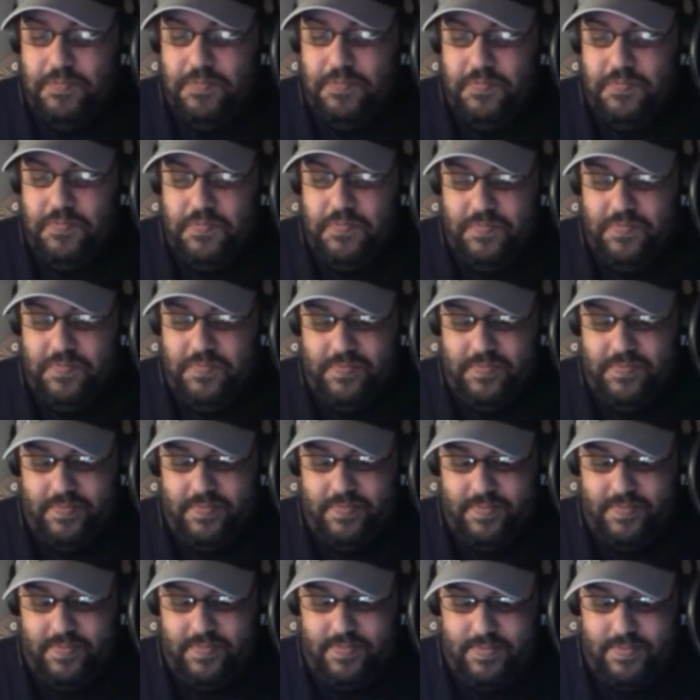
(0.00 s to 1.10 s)

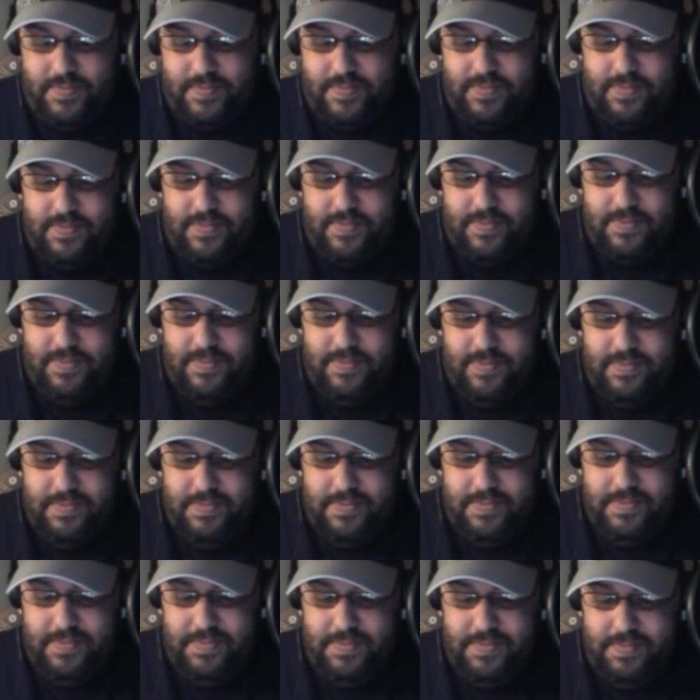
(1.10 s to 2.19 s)

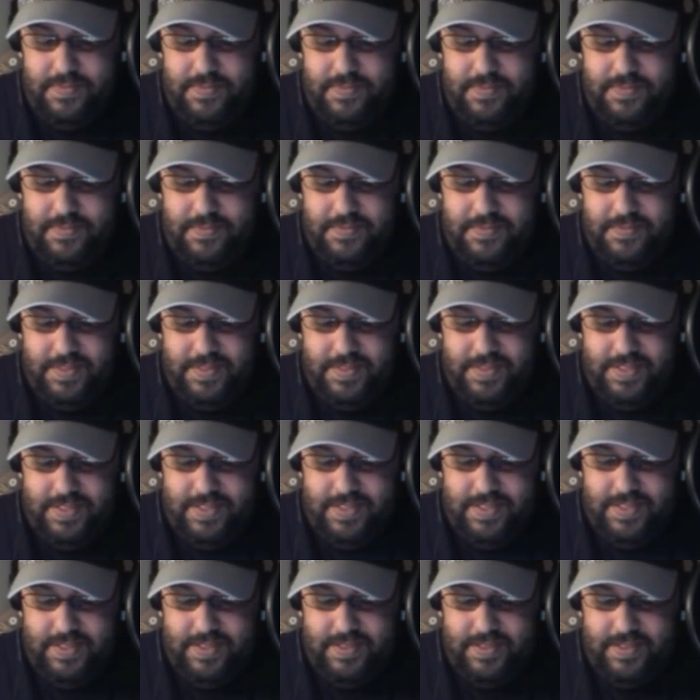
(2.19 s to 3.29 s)

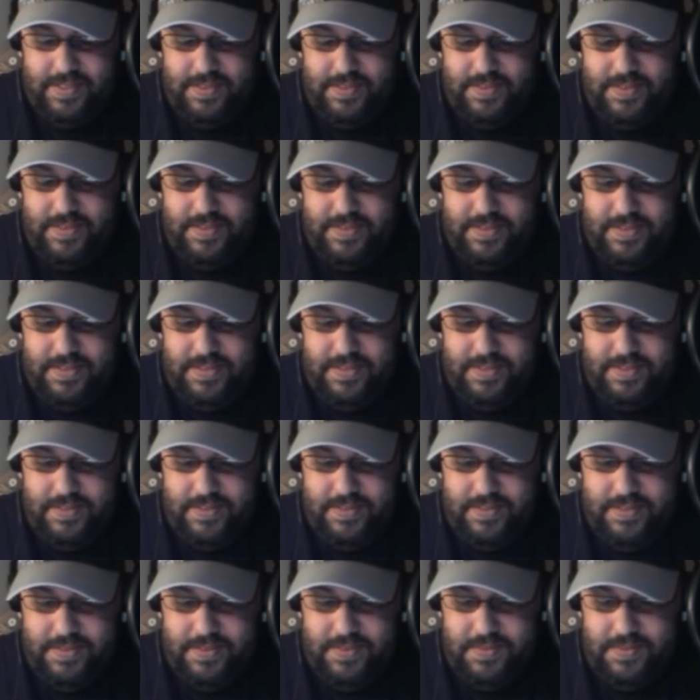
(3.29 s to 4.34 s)
No words are spoken by the person on screen.